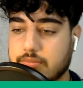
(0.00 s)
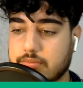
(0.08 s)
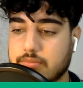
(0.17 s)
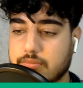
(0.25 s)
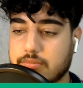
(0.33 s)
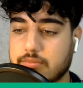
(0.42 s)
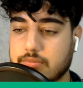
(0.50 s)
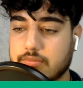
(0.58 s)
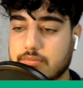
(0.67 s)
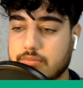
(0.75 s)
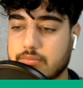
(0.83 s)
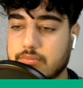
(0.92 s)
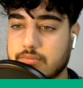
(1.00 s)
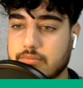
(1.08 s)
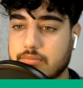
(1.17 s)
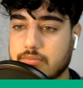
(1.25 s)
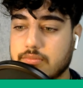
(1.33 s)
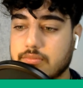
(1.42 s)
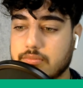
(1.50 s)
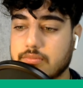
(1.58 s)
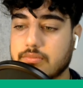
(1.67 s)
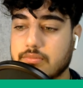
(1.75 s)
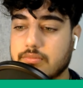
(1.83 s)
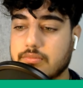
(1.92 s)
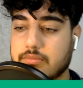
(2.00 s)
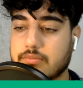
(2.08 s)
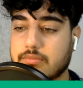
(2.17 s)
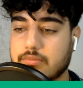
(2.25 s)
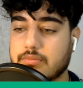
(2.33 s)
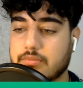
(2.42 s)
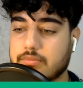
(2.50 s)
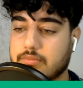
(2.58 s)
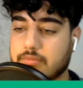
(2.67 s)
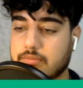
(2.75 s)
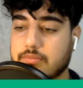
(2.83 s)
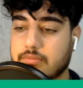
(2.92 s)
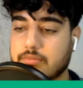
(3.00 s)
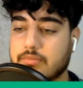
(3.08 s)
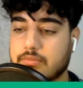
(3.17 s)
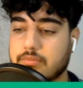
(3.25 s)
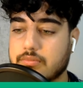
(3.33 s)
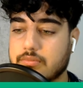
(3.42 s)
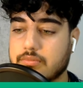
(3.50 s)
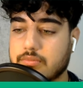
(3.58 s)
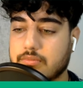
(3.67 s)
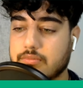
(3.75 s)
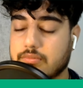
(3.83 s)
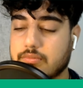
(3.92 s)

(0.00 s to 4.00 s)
The person shown says nothing.